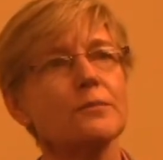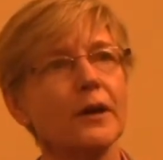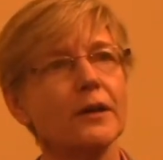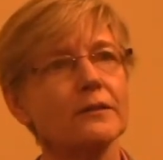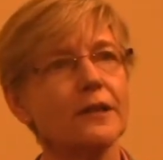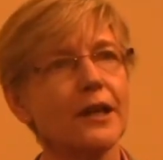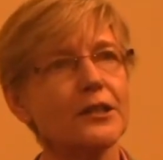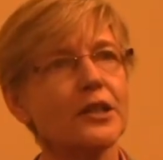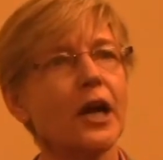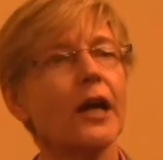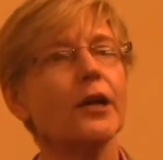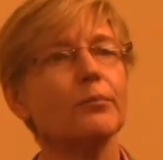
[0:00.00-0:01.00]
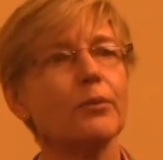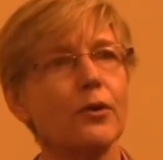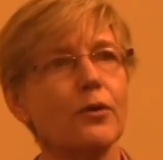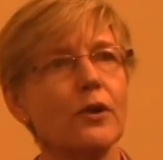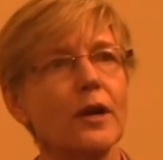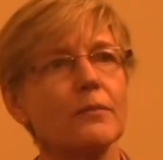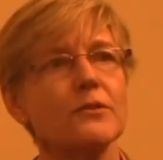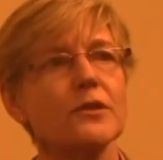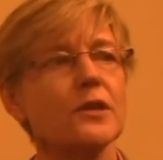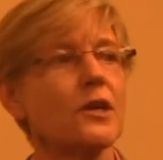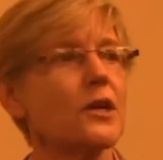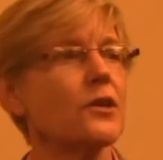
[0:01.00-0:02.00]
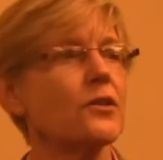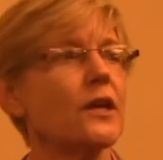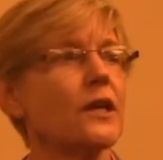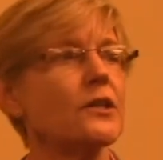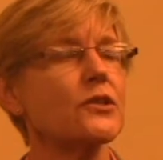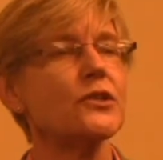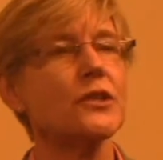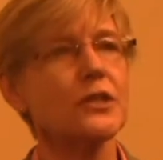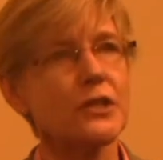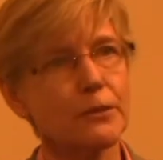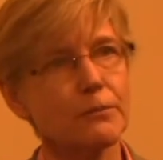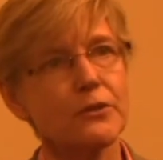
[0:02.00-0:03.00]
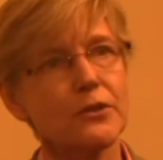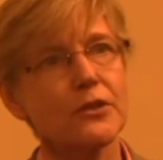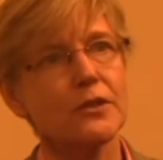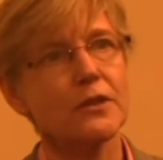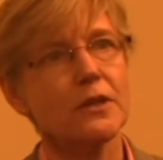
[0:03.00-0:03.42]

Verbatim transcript: but entire programs, that systems,